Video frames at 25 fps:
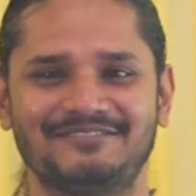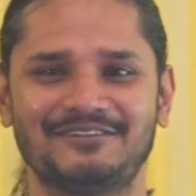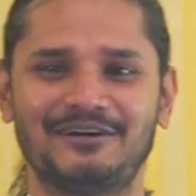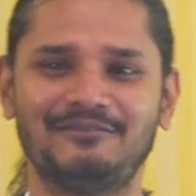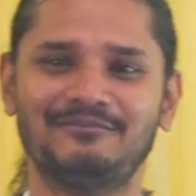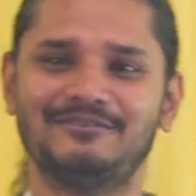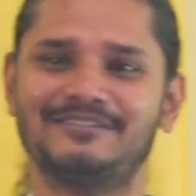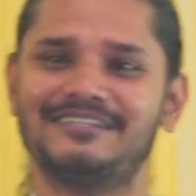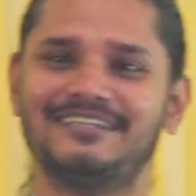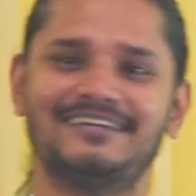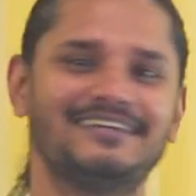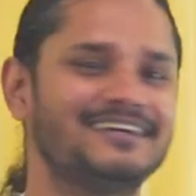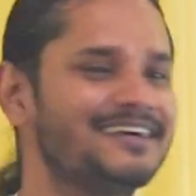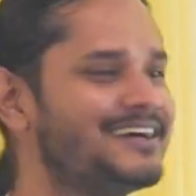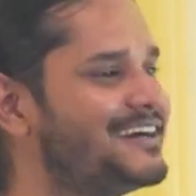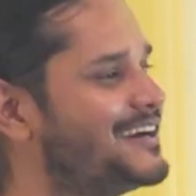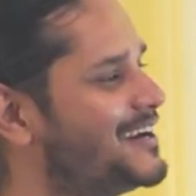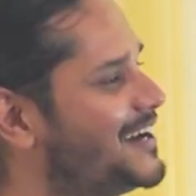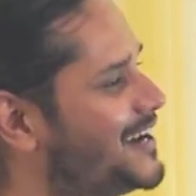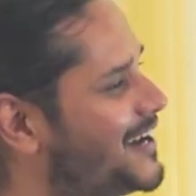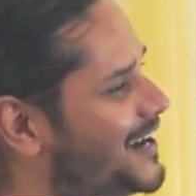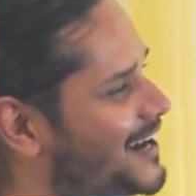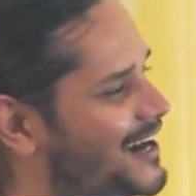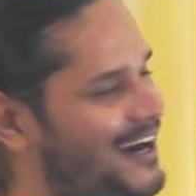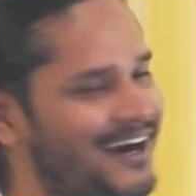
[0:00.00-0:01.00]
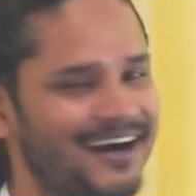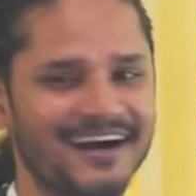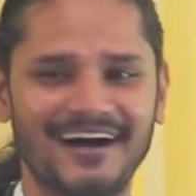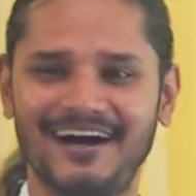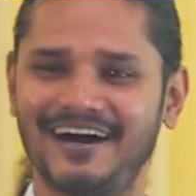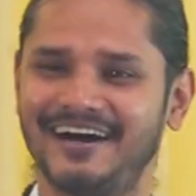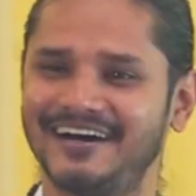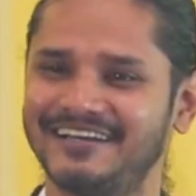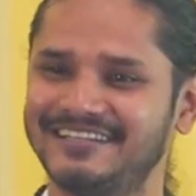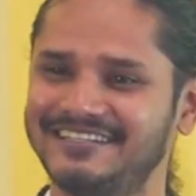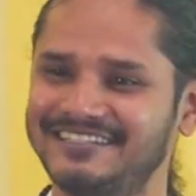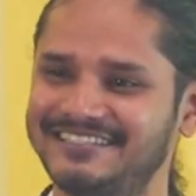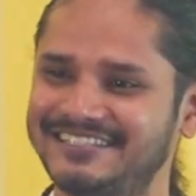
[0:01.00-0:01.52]
Swami's like,
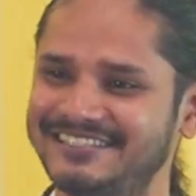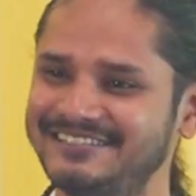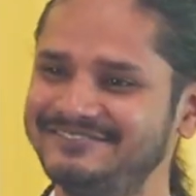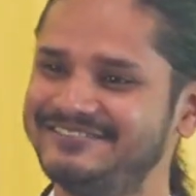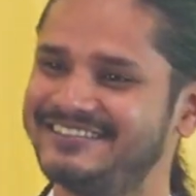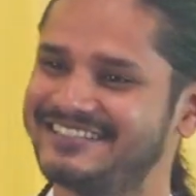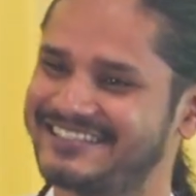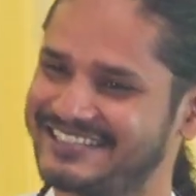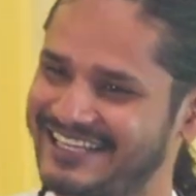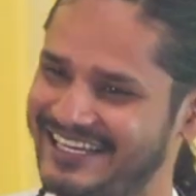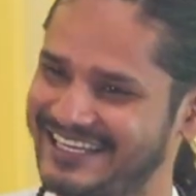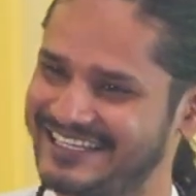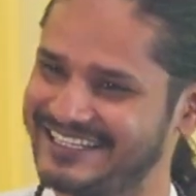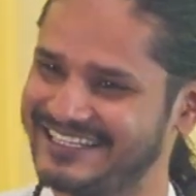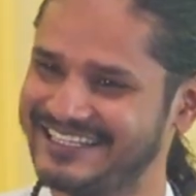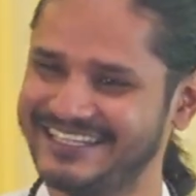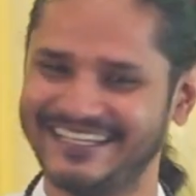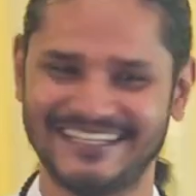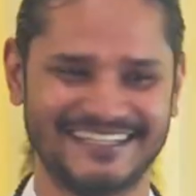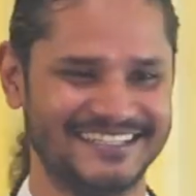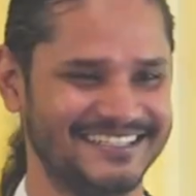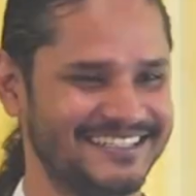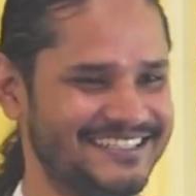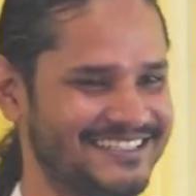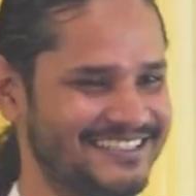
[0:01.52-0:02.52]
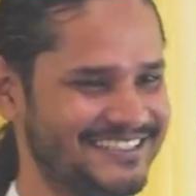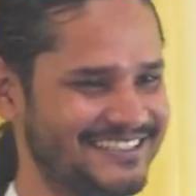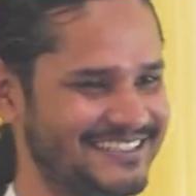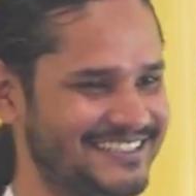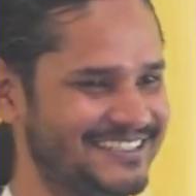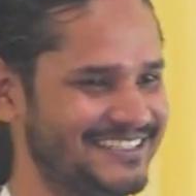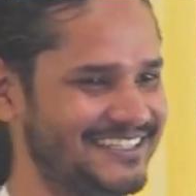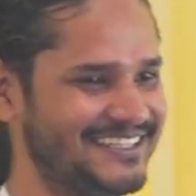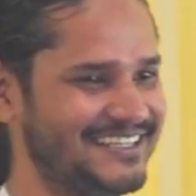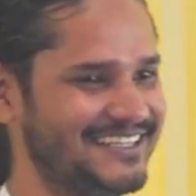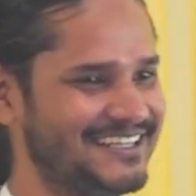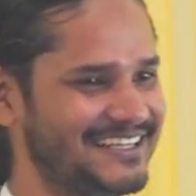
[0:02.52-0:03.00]
hanji, bataiye.